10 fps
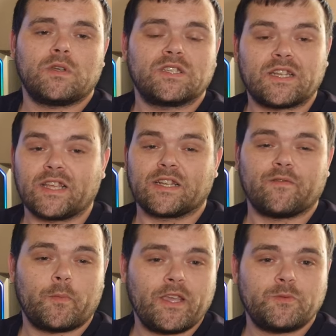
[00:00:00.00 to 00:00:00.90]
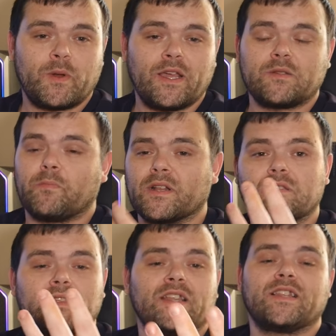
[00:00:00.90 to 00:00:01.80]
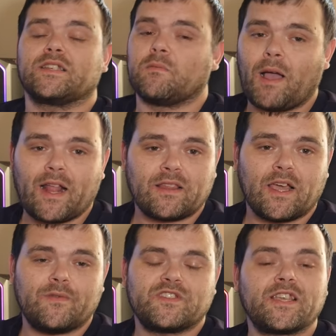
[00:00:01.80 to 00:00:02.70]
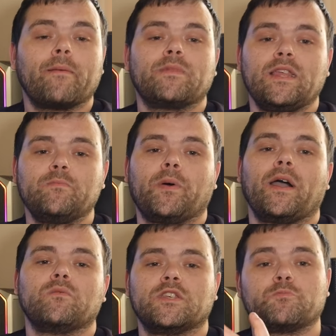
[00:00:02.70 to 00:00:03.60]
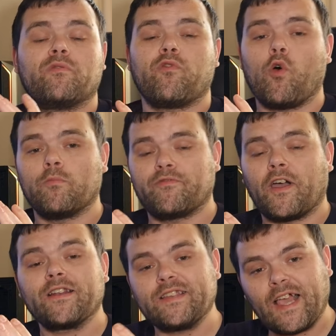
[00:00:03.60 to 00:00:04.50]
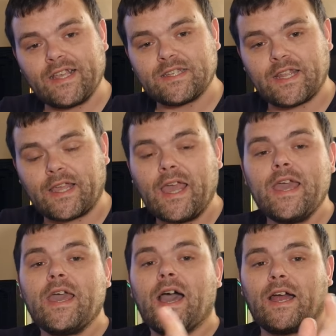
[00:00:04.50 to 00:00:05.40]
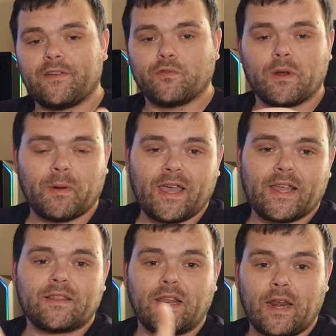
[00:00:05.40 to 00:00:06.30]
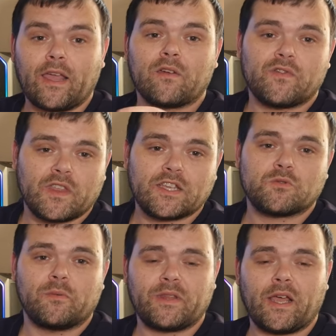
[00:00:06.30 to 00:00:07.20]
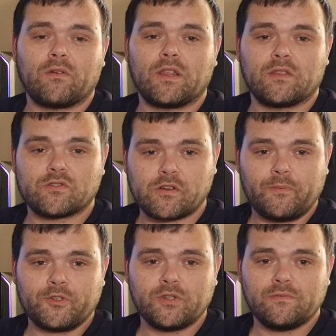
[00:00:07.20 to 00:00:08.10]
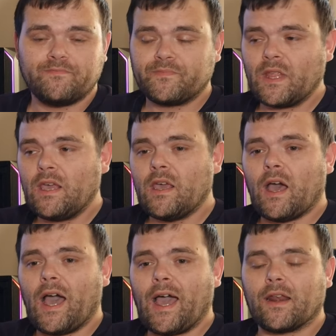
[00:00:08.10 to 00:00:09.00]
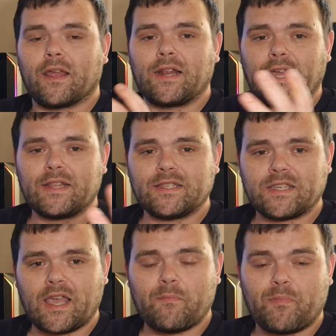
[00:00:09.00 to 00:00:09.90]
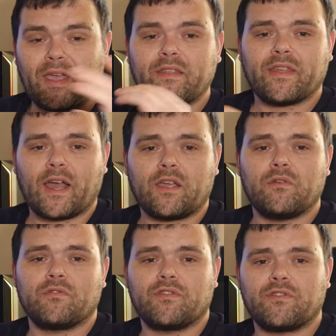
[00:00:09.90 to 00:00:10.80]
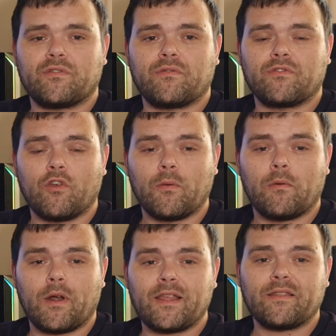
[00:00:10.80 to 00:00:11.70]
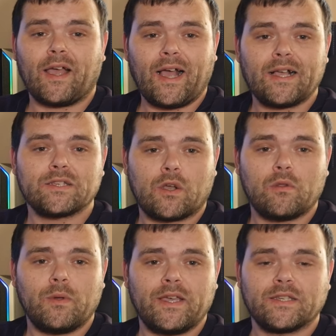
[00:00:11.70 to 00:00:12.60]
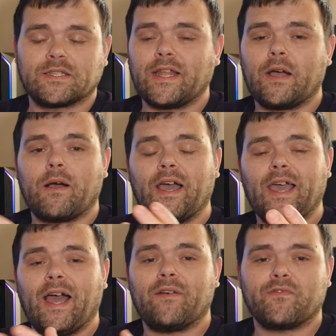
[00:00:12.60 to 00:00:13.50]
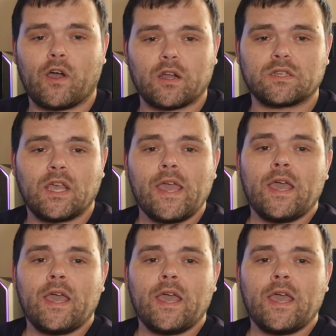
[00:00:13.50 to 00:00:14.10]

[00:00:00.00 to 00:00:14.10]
because it doesn't have a base plate, but it doesn't matter. £17, this performed fantastic. And if you want to buy it, the link for this will be down in the description. And I'd like to say a big thank you to Thermalright, as always. Now, I have got